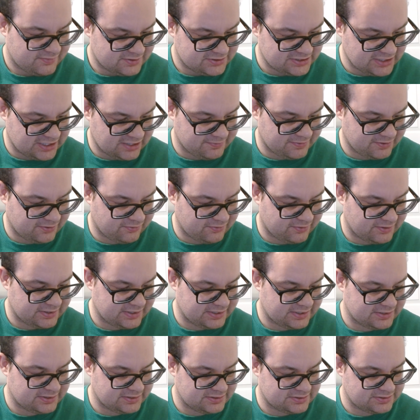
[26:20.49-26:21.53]
Solomon
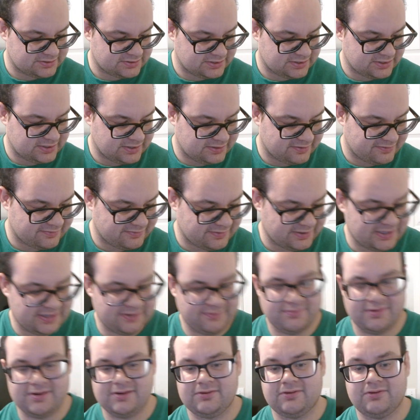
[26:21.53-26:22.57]
Grundy,
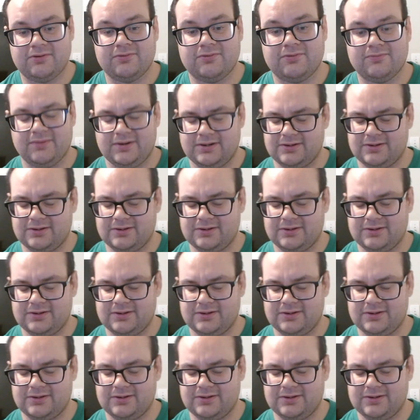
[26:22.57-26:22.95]
and Mongo.